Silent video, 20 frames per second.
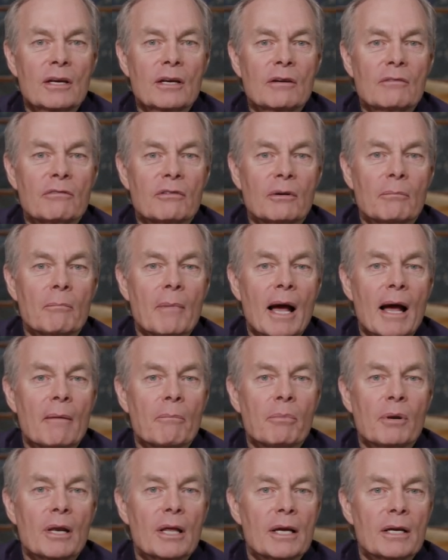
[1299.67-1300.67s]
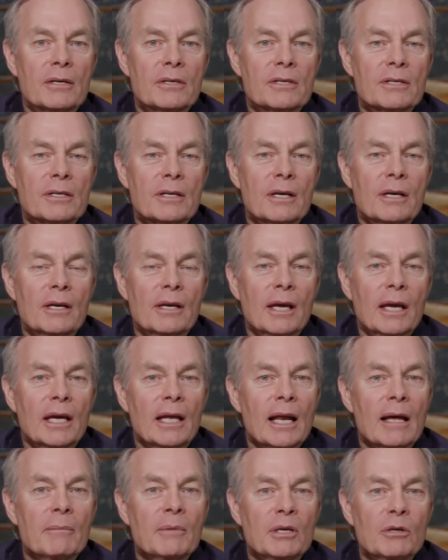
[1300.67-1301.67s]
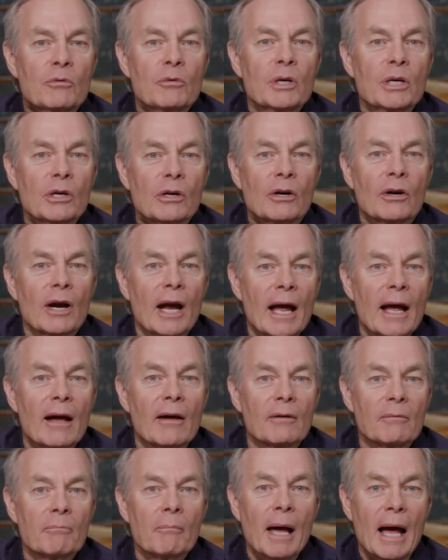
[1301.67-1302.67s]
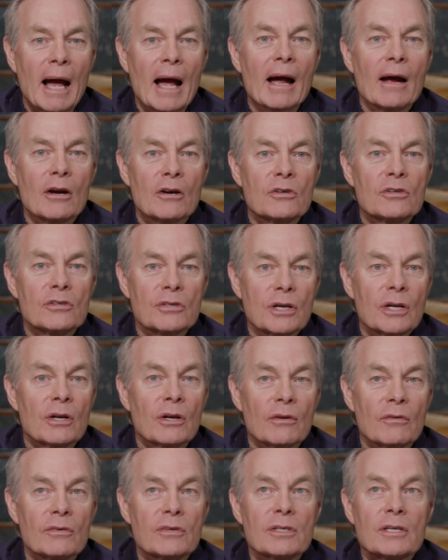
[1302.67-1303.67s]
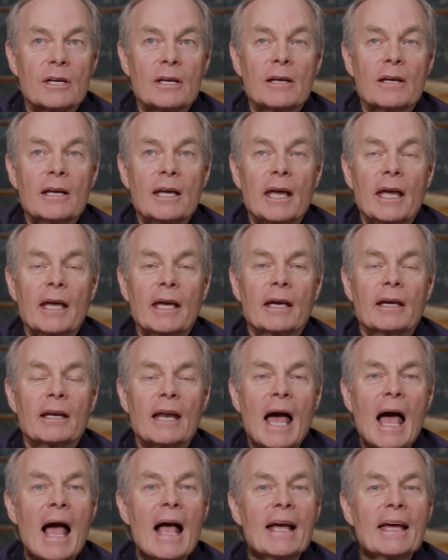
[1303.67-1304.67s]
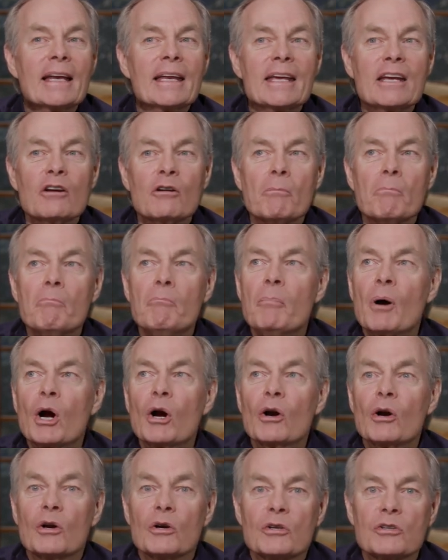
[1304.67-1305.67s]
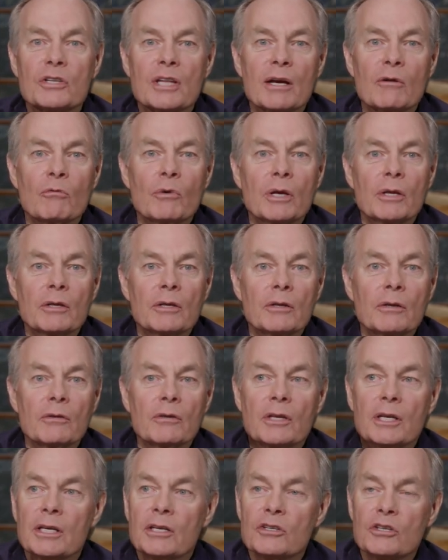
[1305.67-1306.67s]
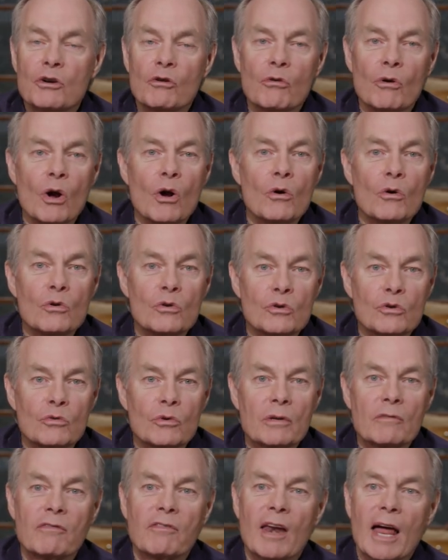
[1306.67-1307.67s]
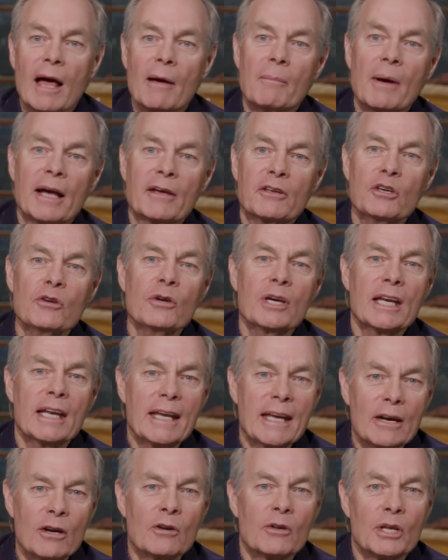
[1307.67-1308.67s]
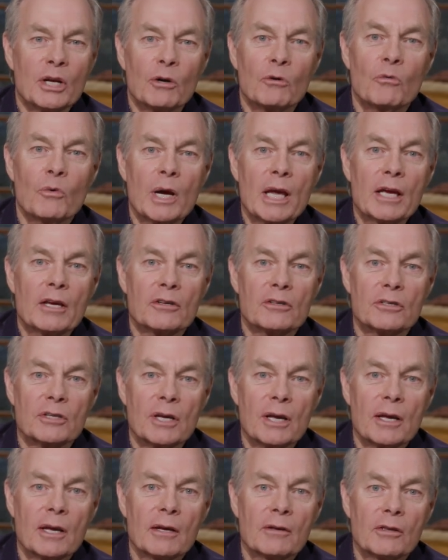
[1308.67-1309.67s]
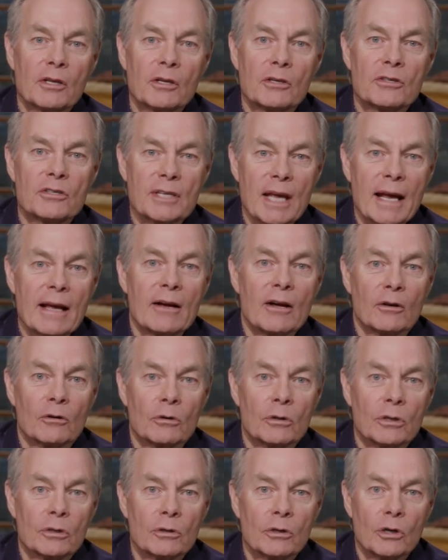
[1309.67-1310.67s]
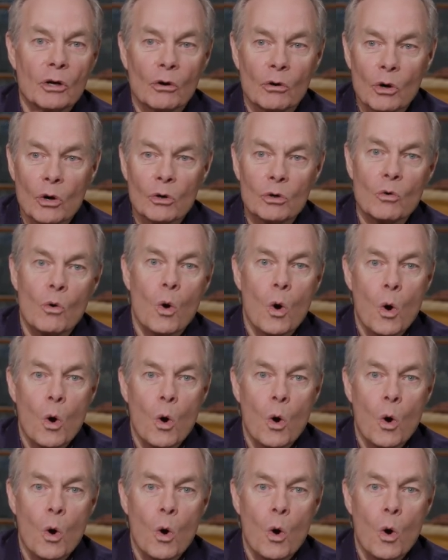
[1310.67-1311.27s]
from my place. And I mean, we are out by ourselves. And I could hear birds that when these crows would fly by, you could hear their wings, the sound, you know, going